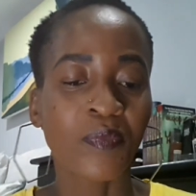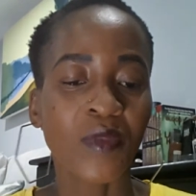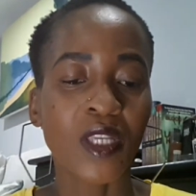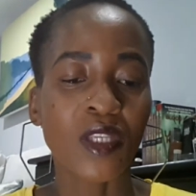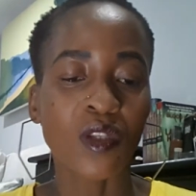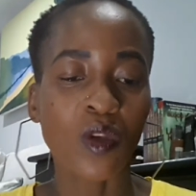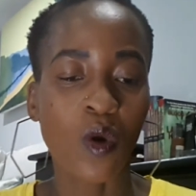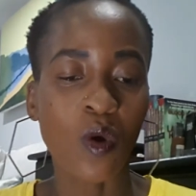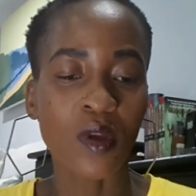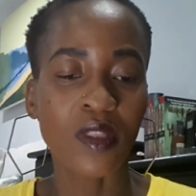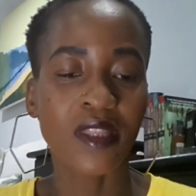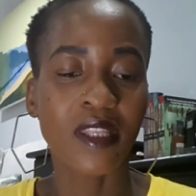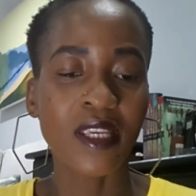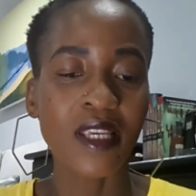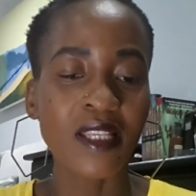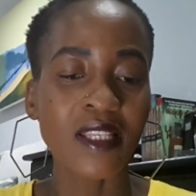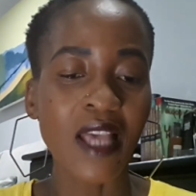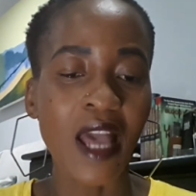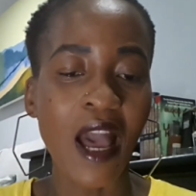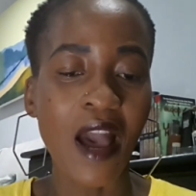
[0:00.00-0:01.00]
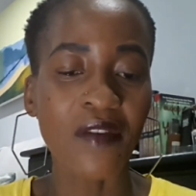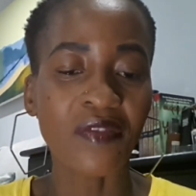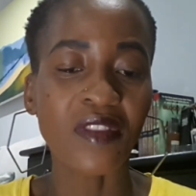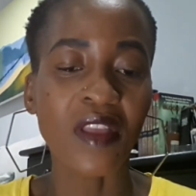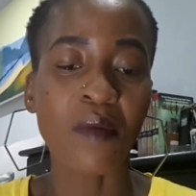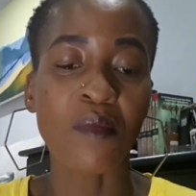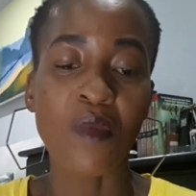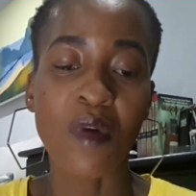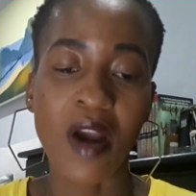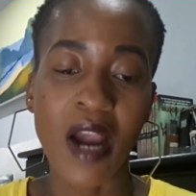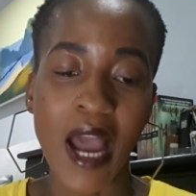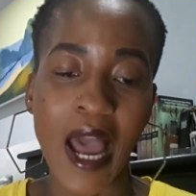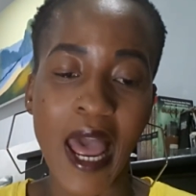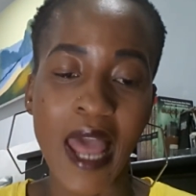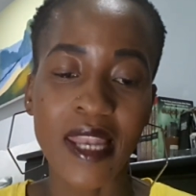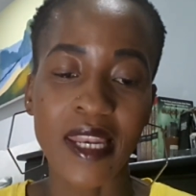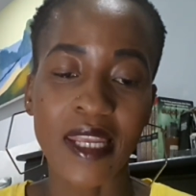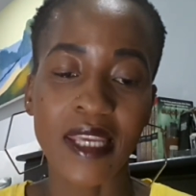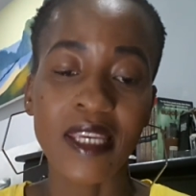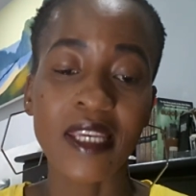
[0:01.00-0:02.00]
So this after
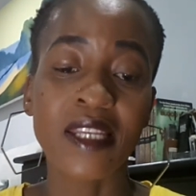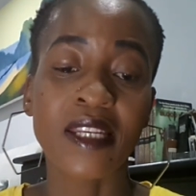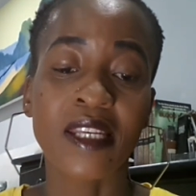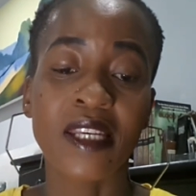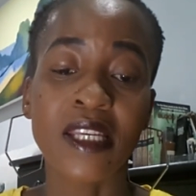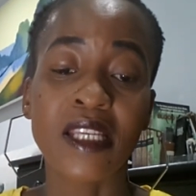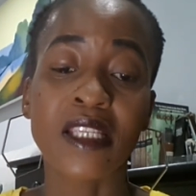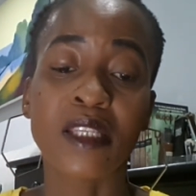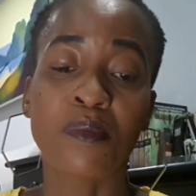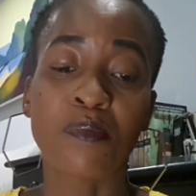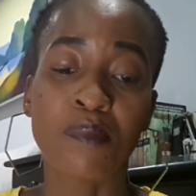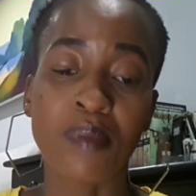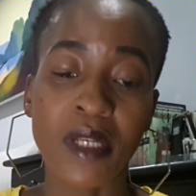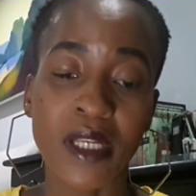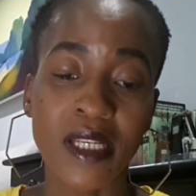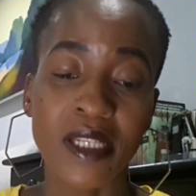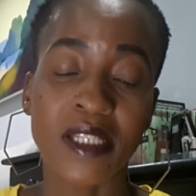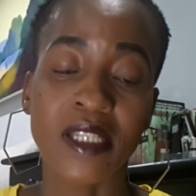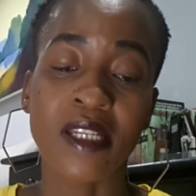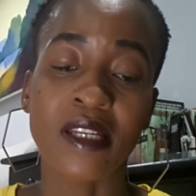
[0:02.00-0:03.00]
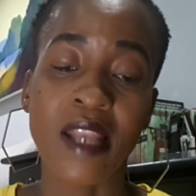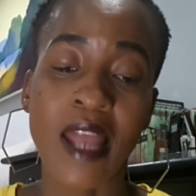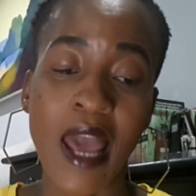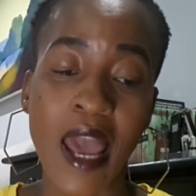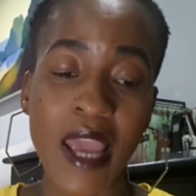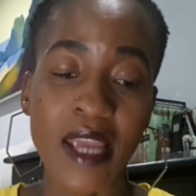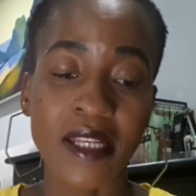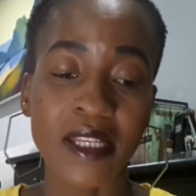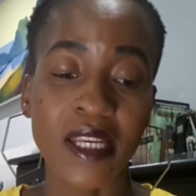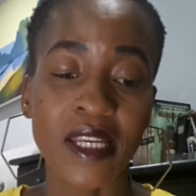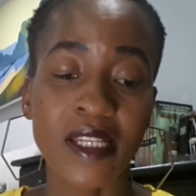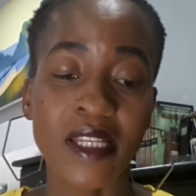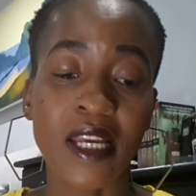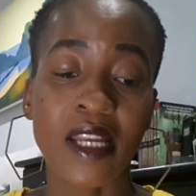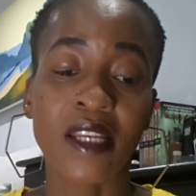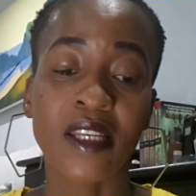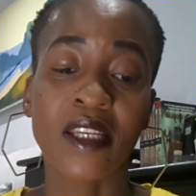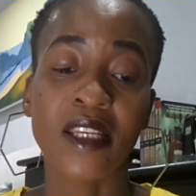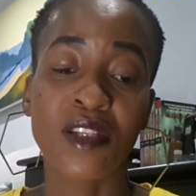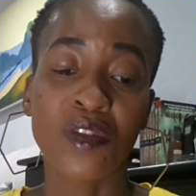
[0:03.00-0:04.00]
Mohale in his plea denied
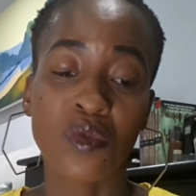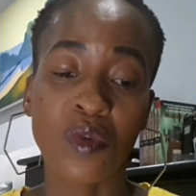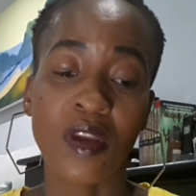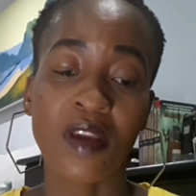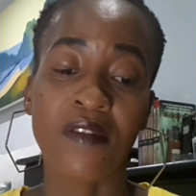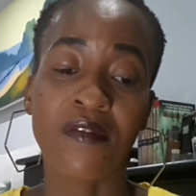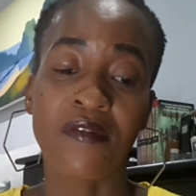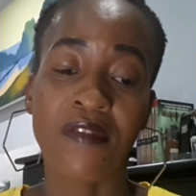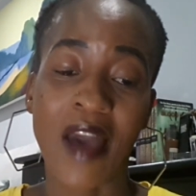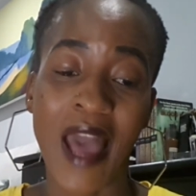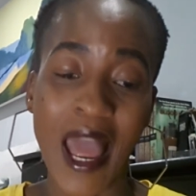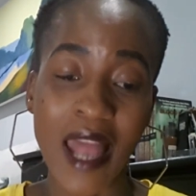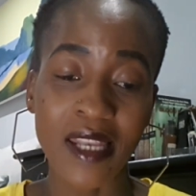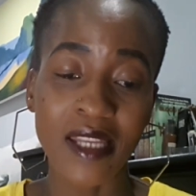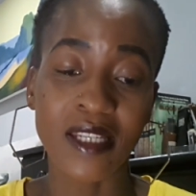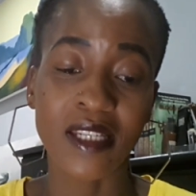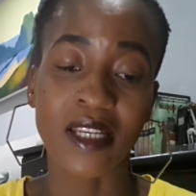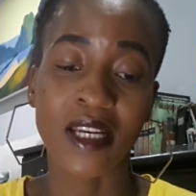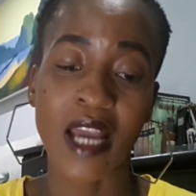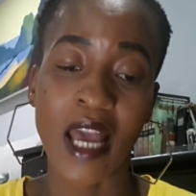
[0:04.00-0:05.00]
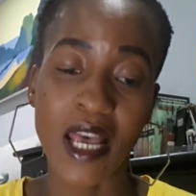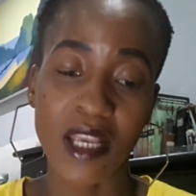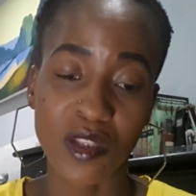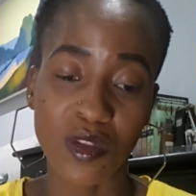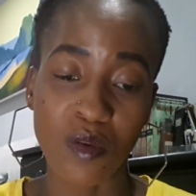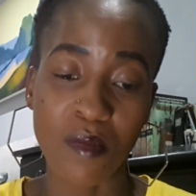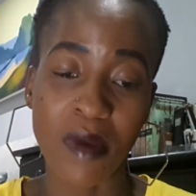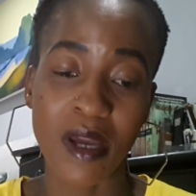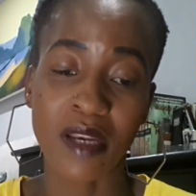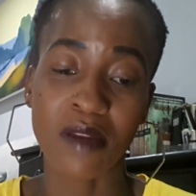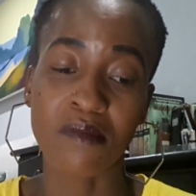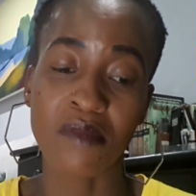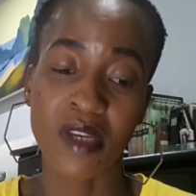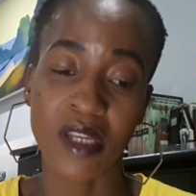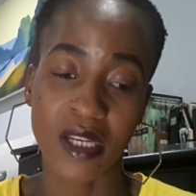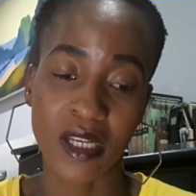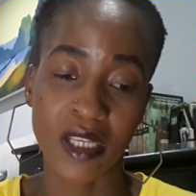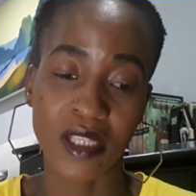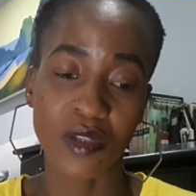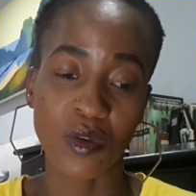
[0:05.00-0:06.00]
entering into a valid customary
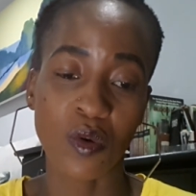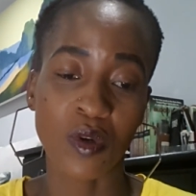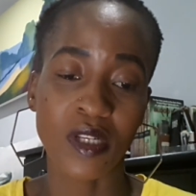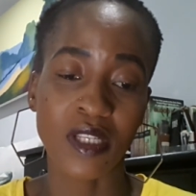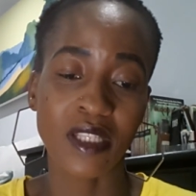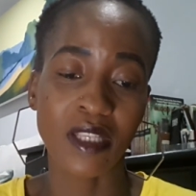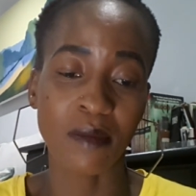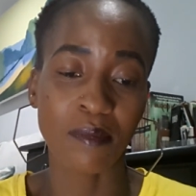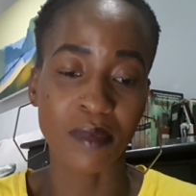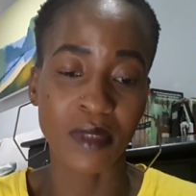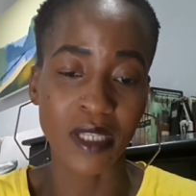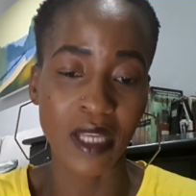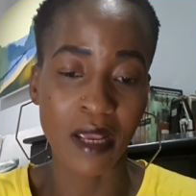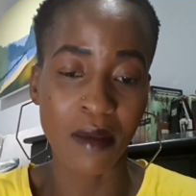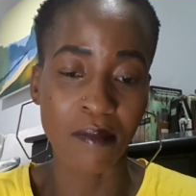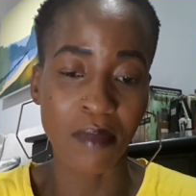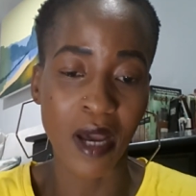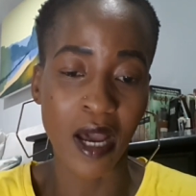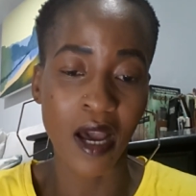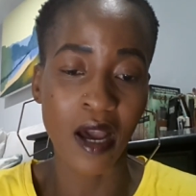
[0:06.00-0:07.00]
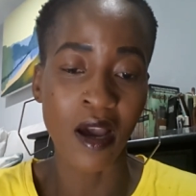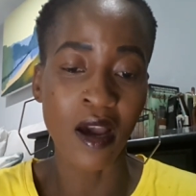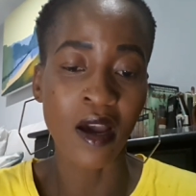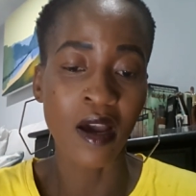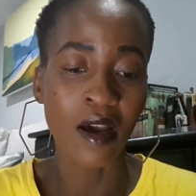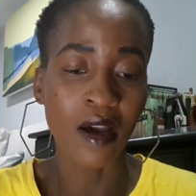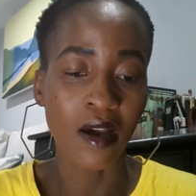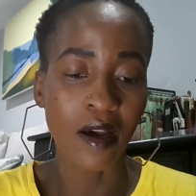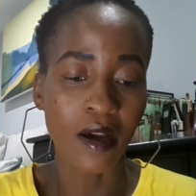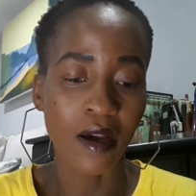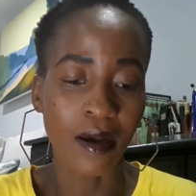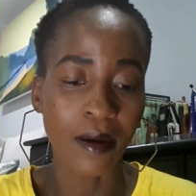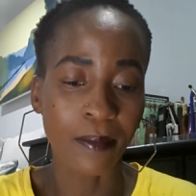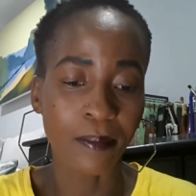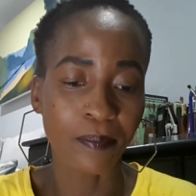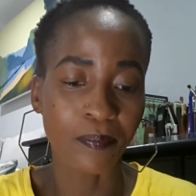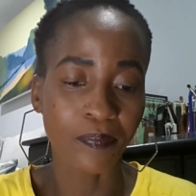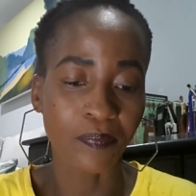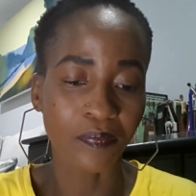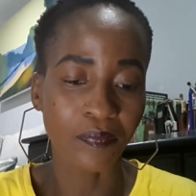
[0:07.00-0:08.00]
marriage on September
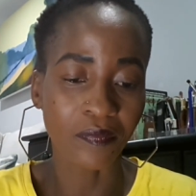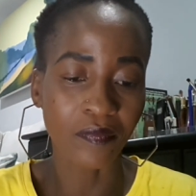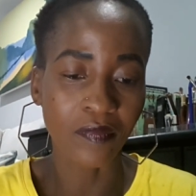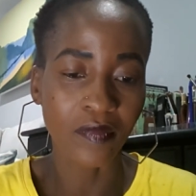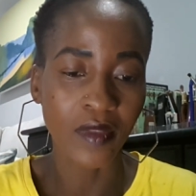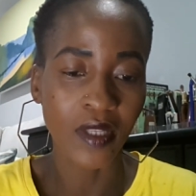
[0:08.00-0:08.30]
September